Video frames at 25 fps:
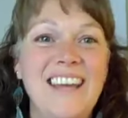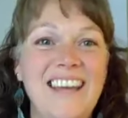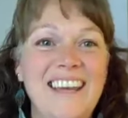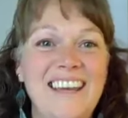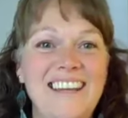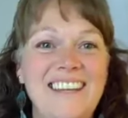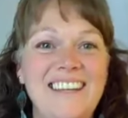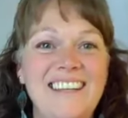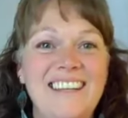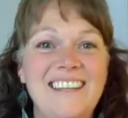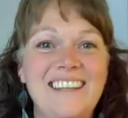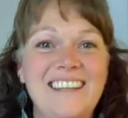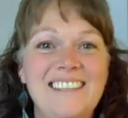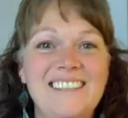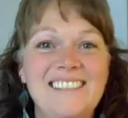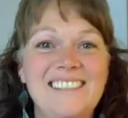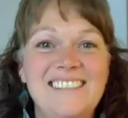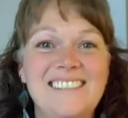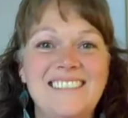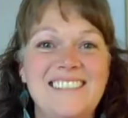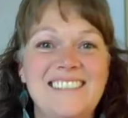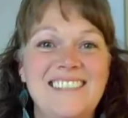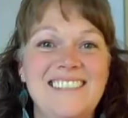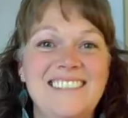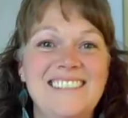Okay,
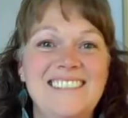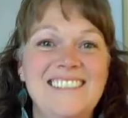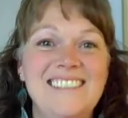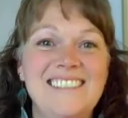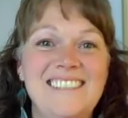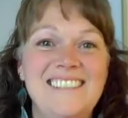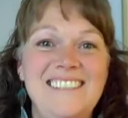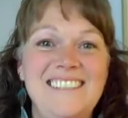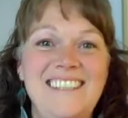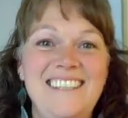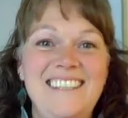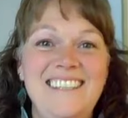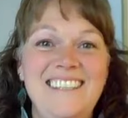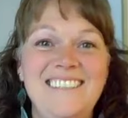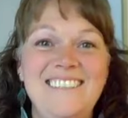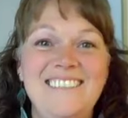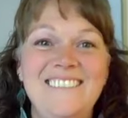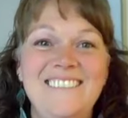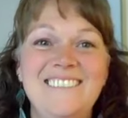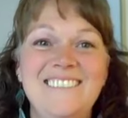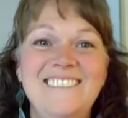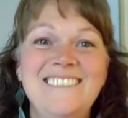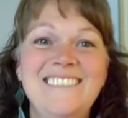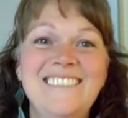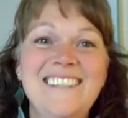it's good to
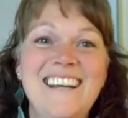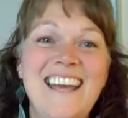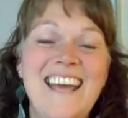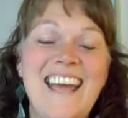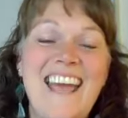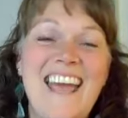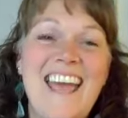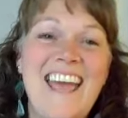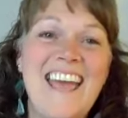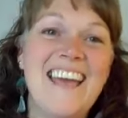see you.